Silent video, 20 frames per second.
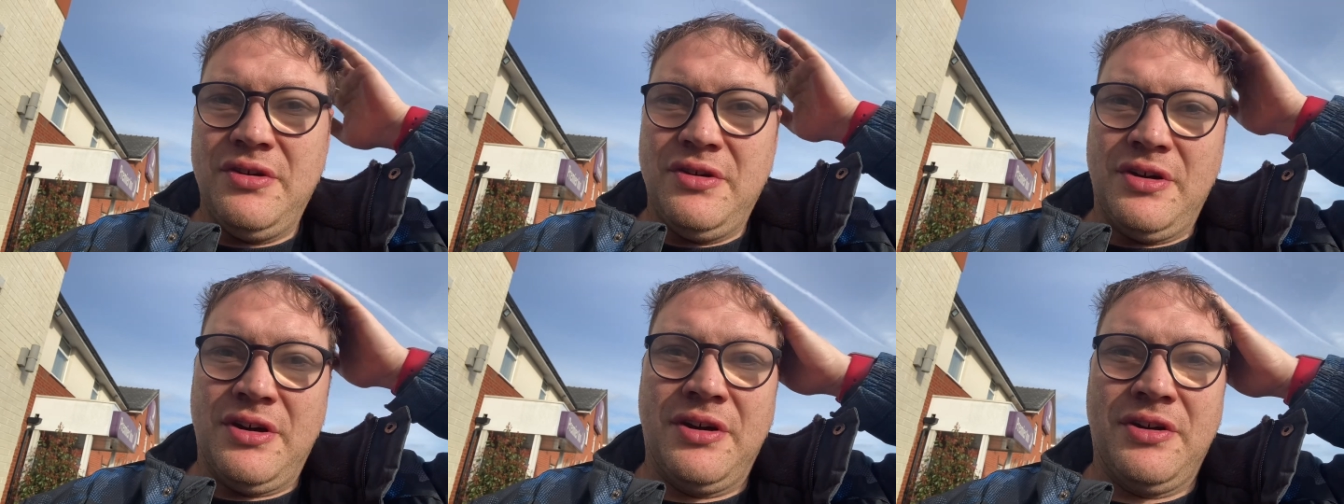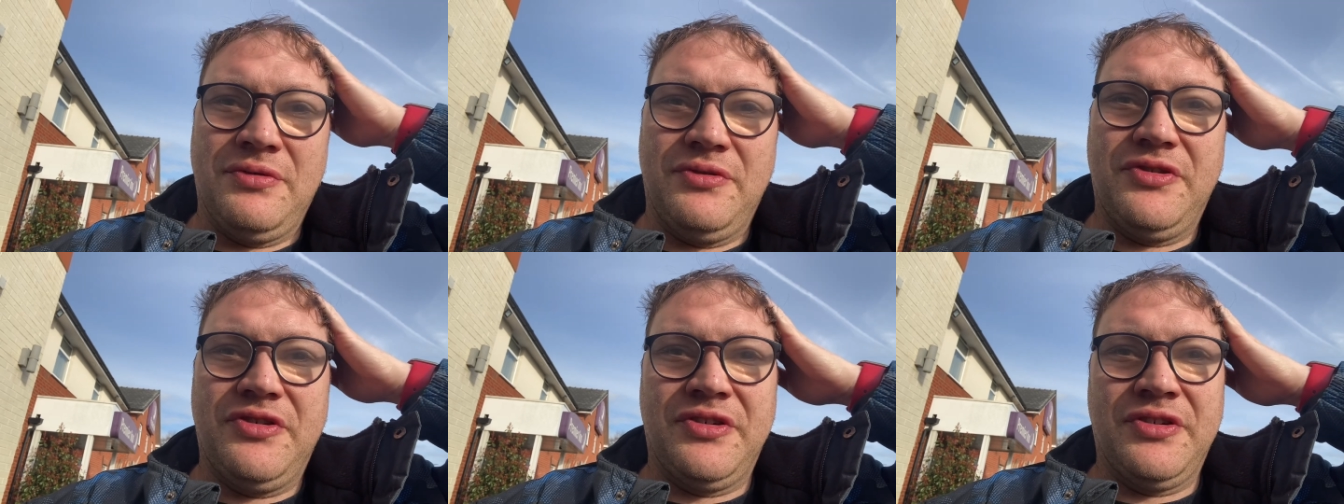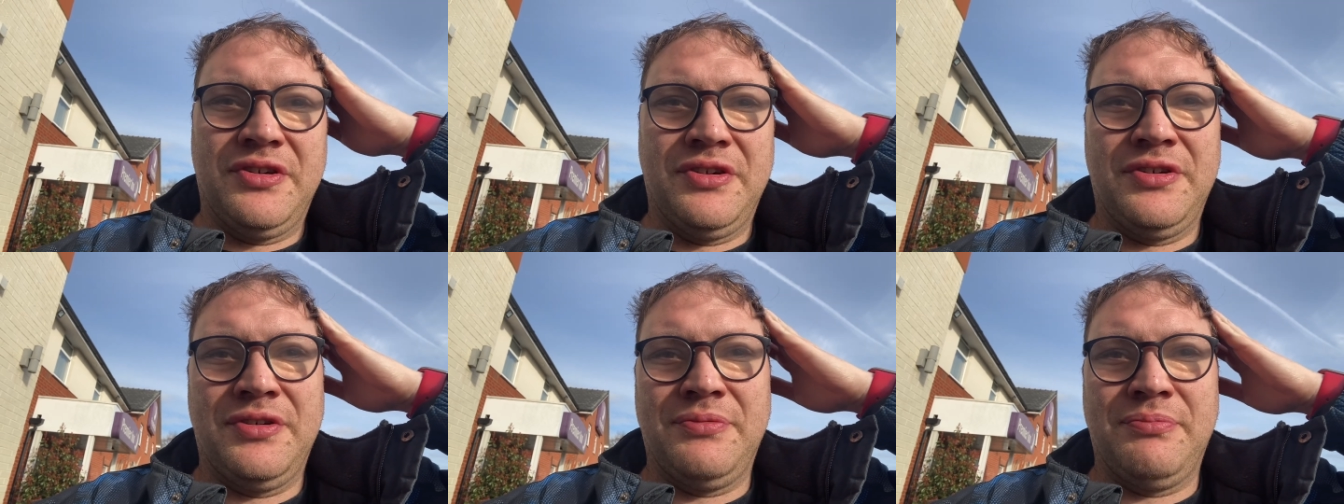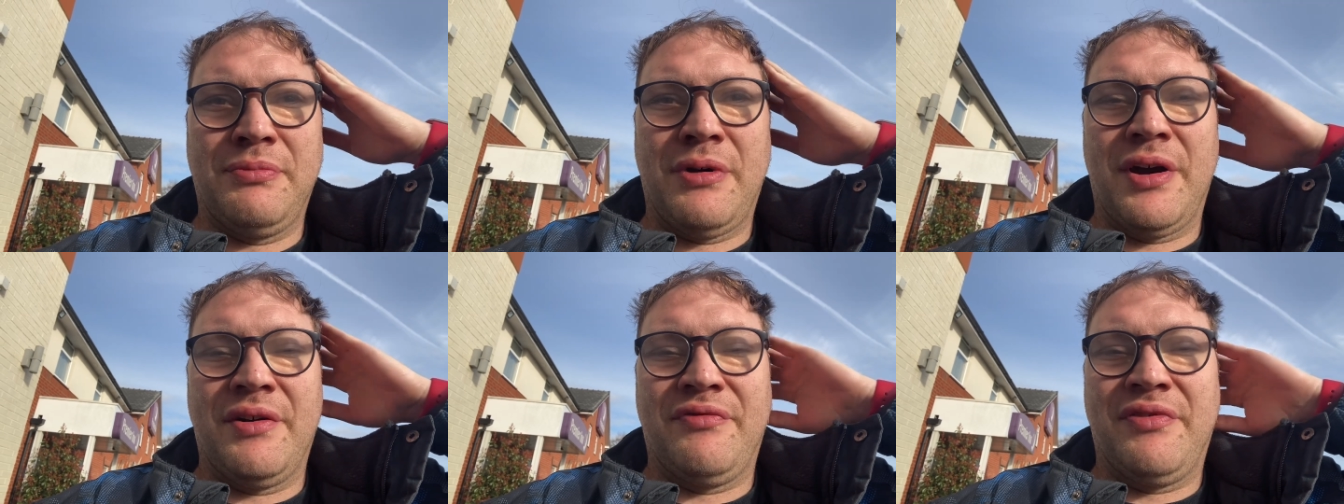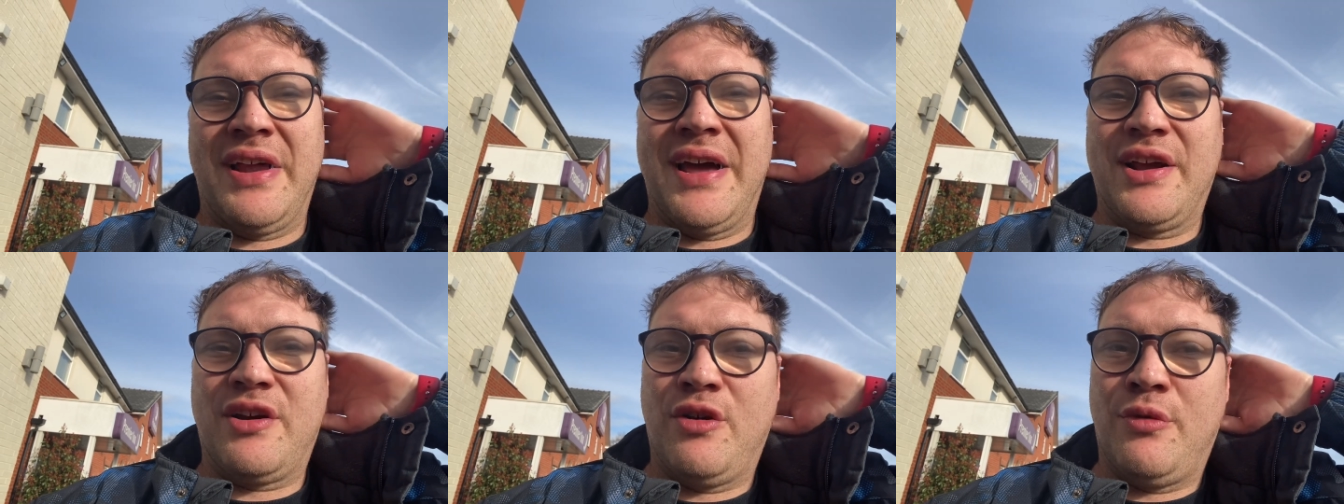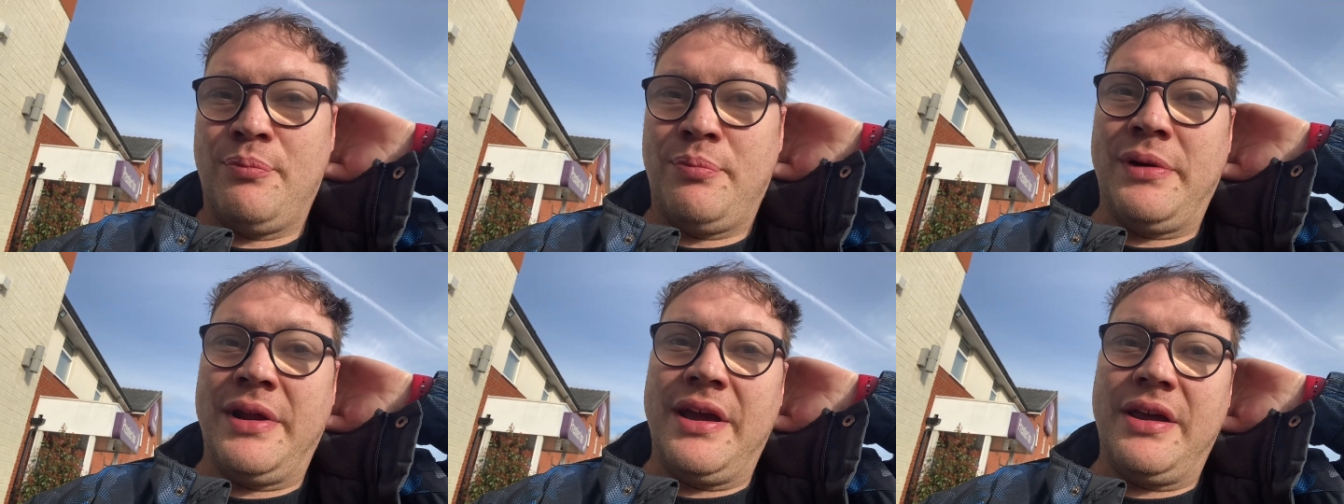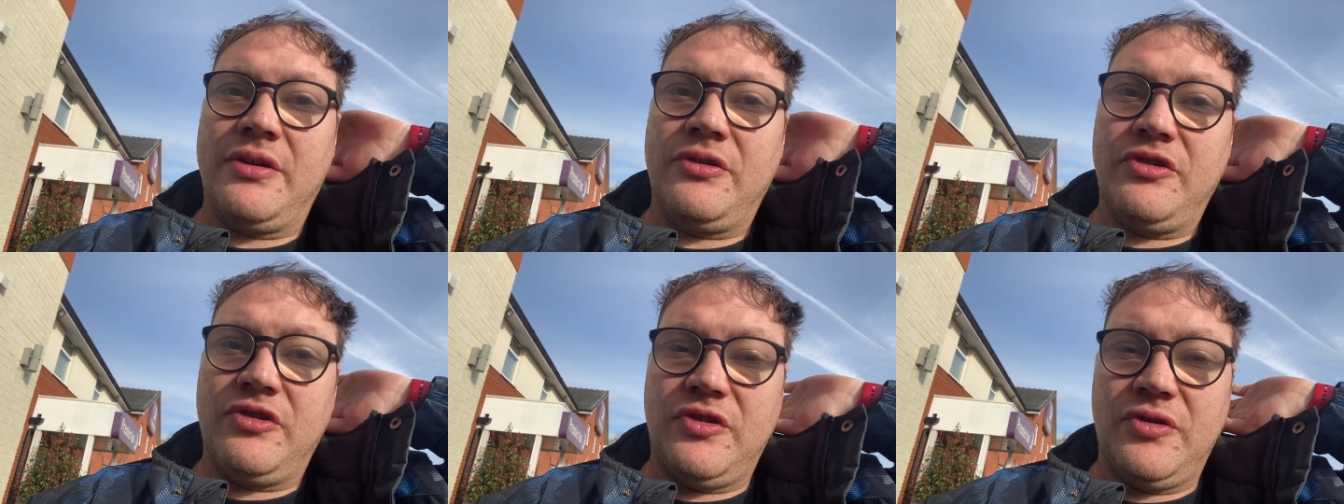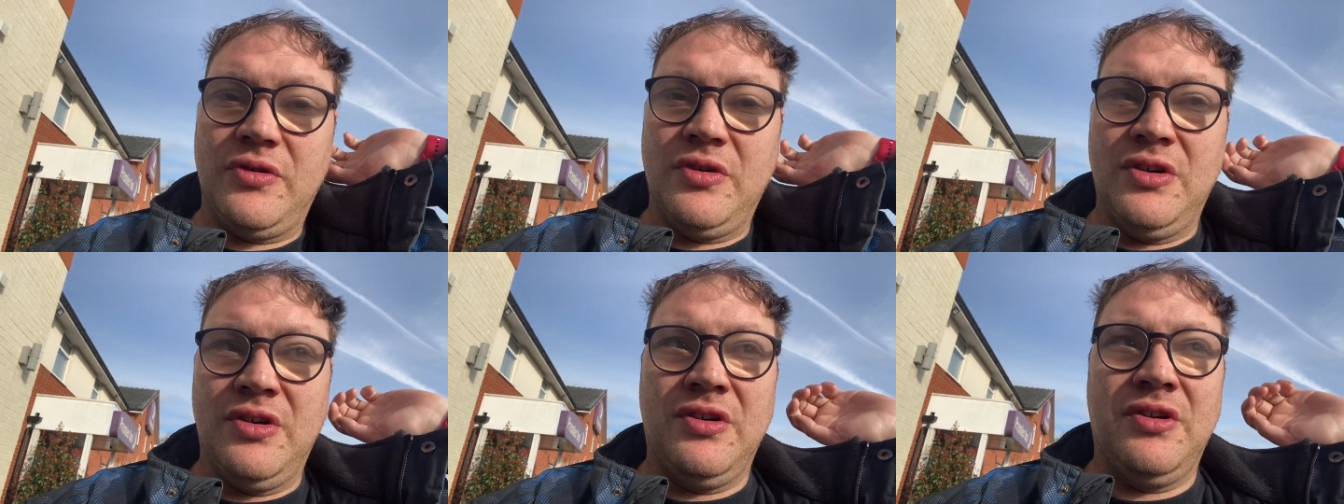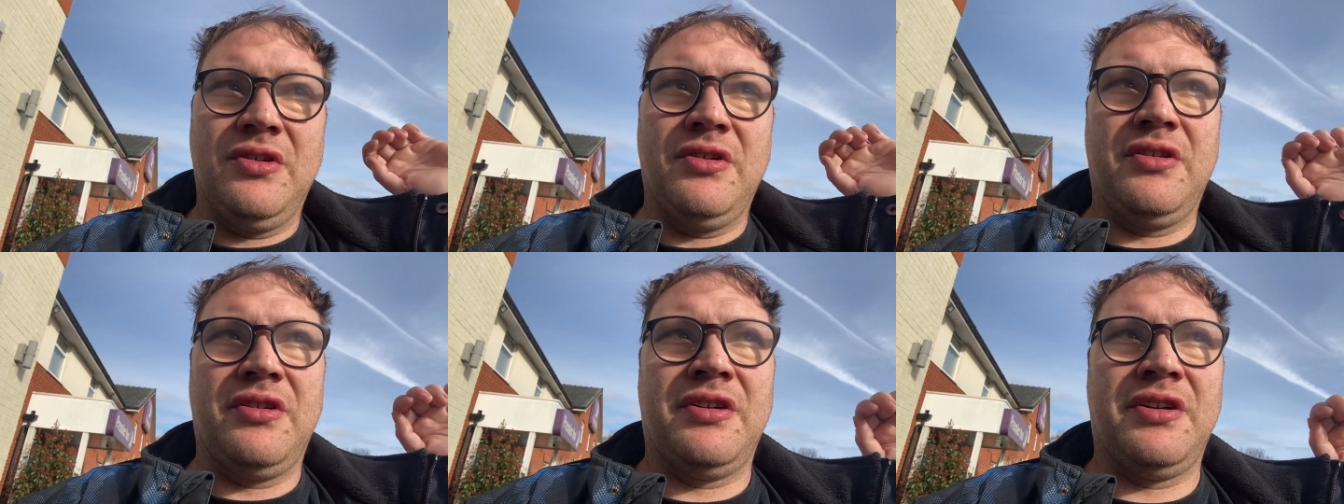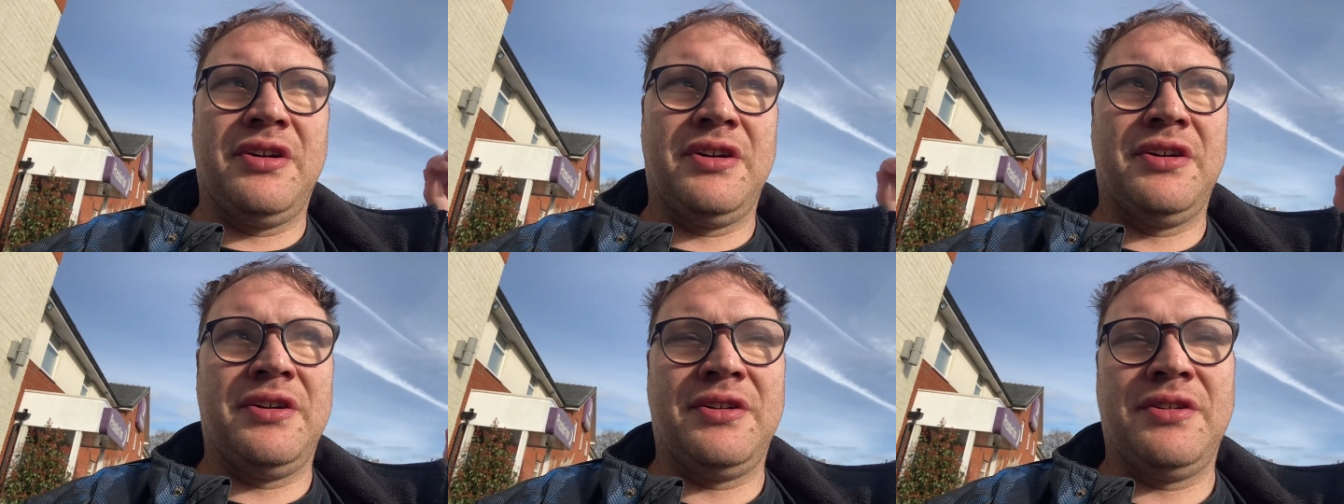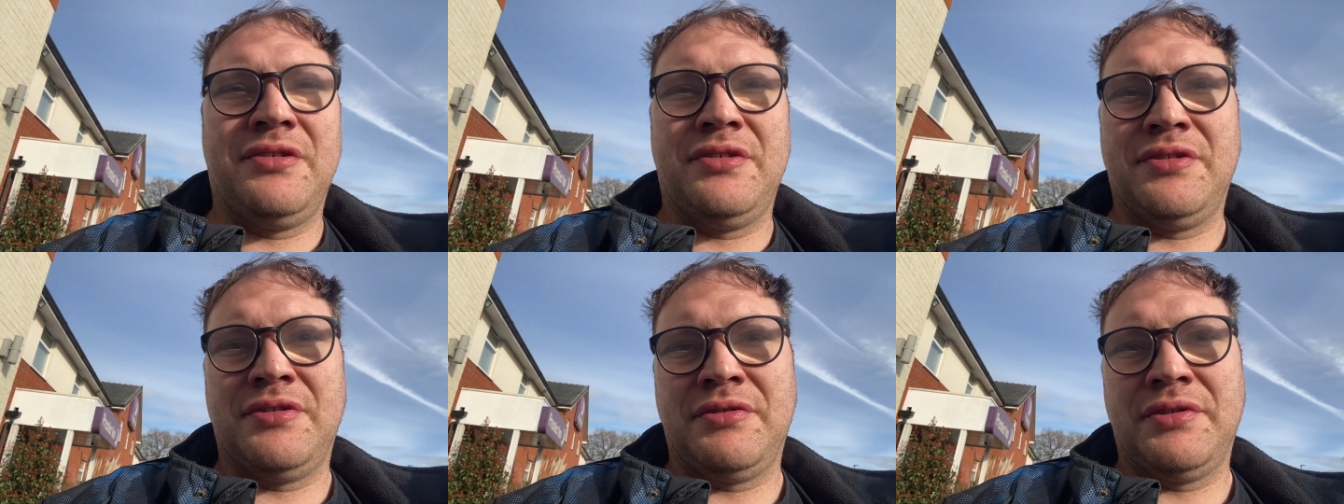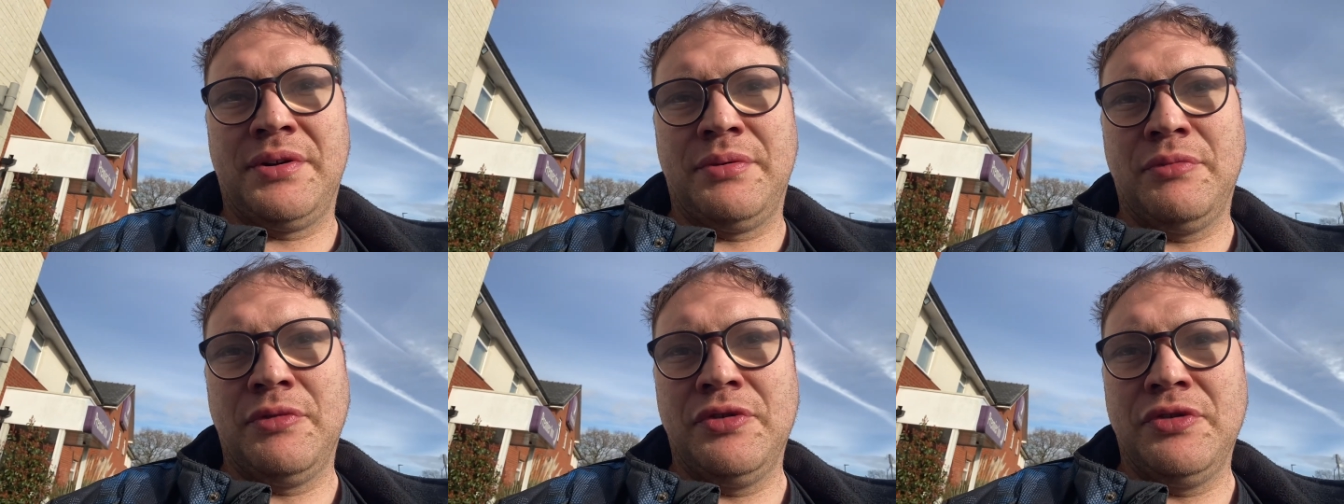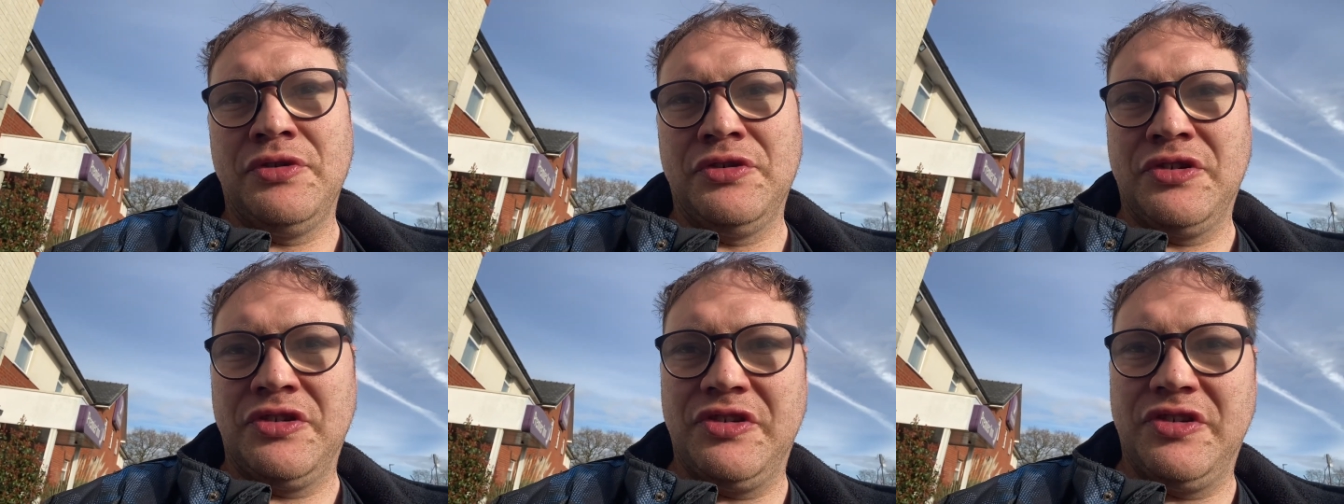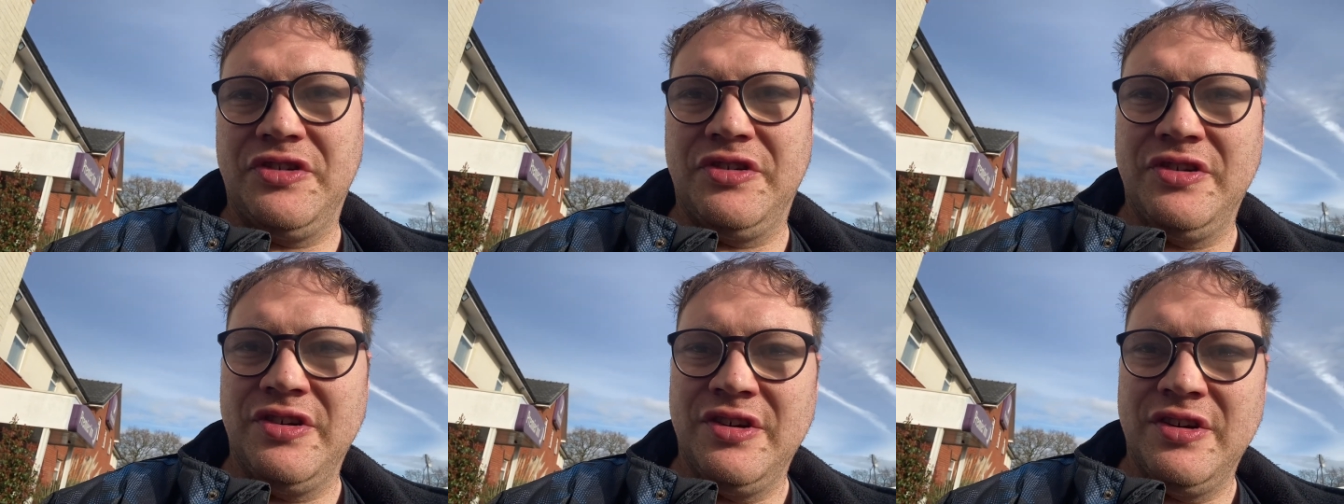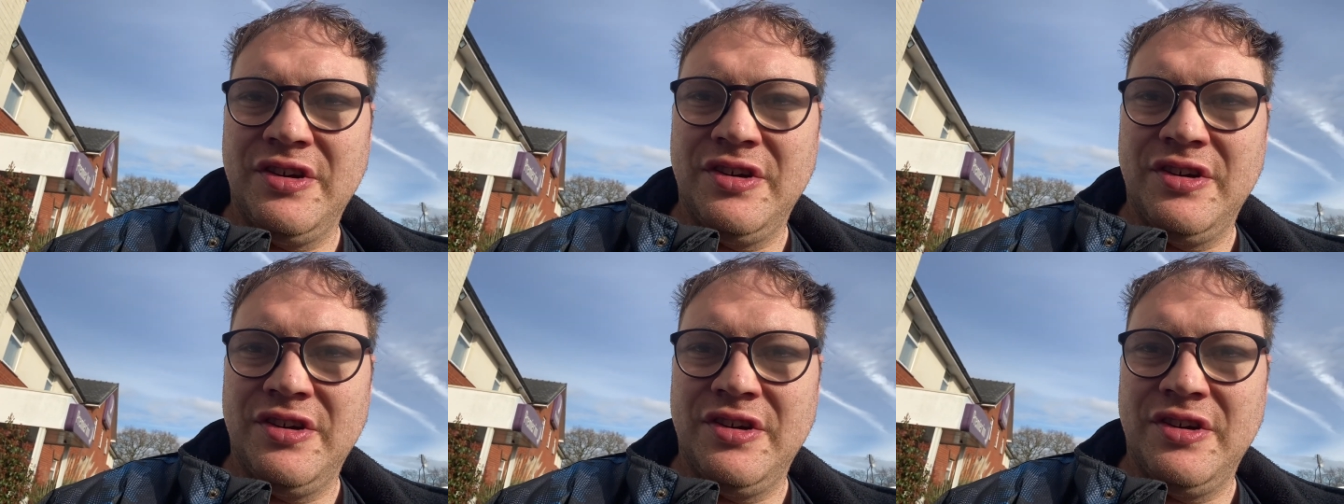at uh, my flat complex and I was